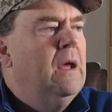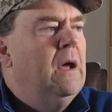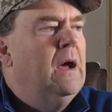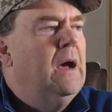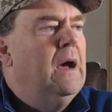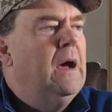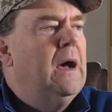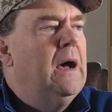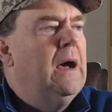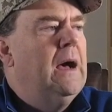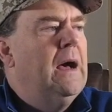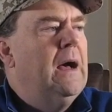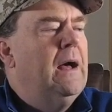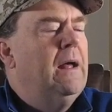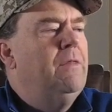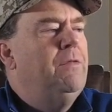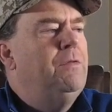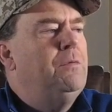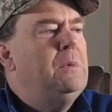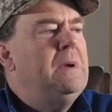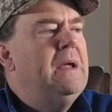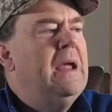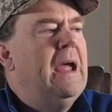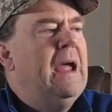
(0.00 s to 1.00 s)
Uh,
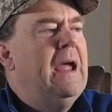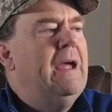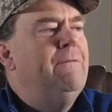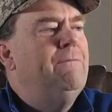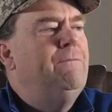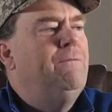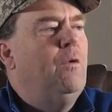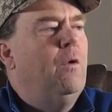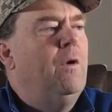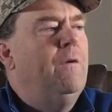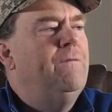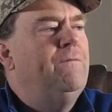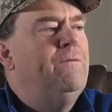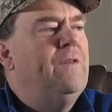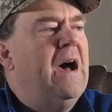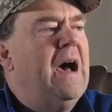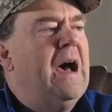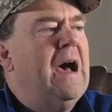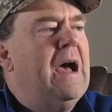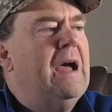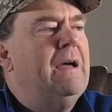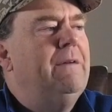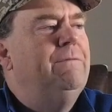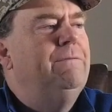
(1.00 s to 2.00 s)

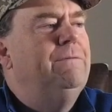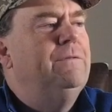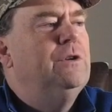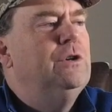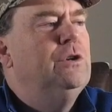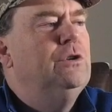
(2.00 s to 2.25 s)
3845,